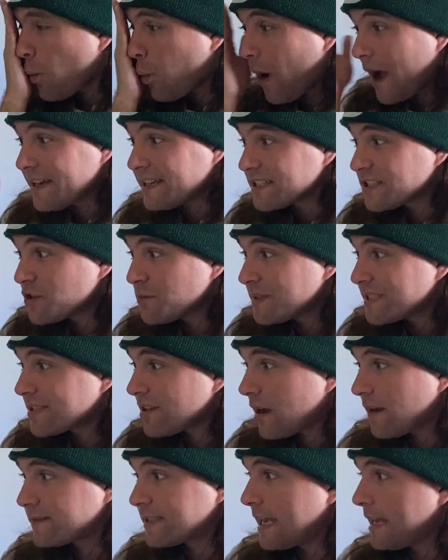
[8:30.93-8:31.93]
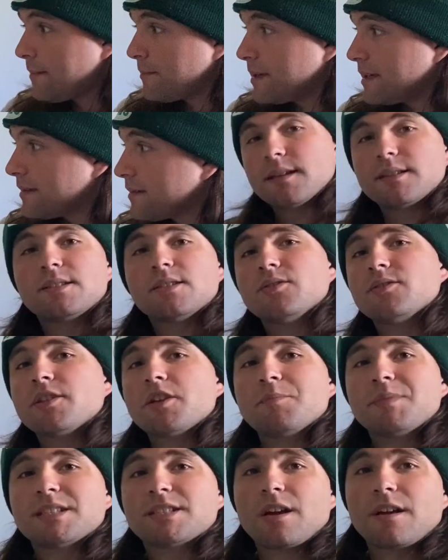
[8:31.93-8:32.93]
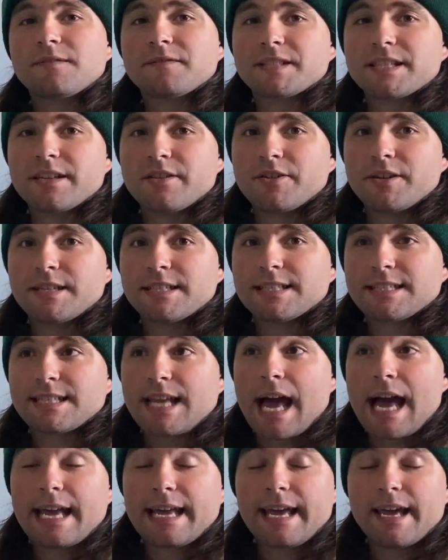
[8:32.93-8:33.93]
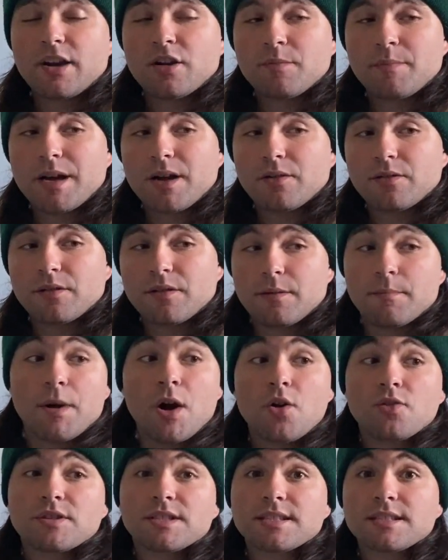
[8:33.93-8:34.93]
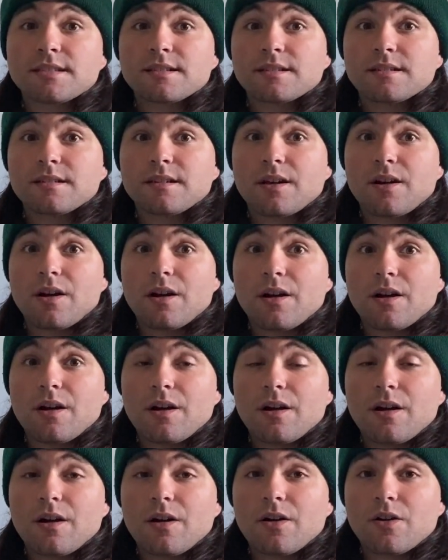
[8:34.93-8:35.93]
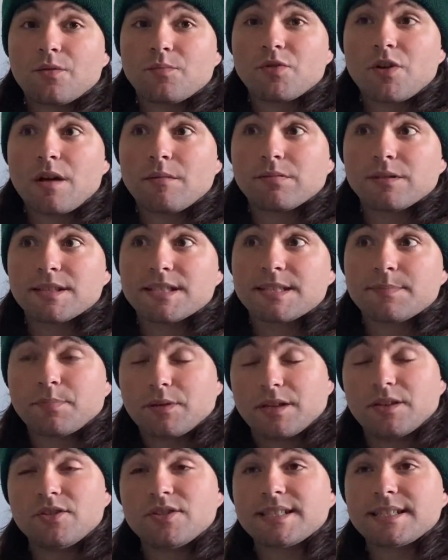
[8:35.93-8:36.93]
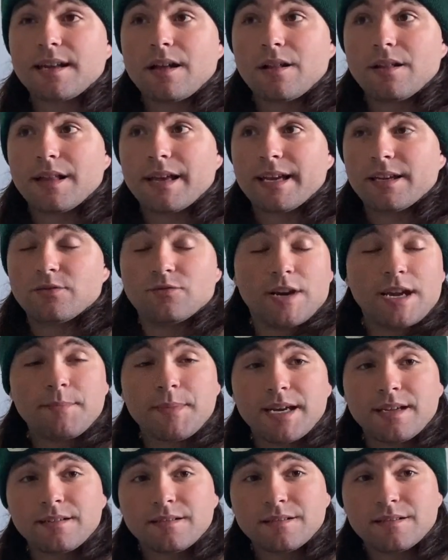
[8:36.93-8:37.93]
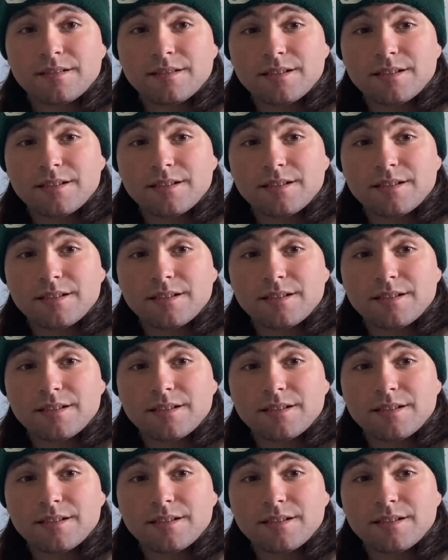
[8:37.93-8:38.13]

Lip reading: Why does Ubisoft hate me? The two Ubisoft series I care about the most are probably Splinter Cell and Rayman.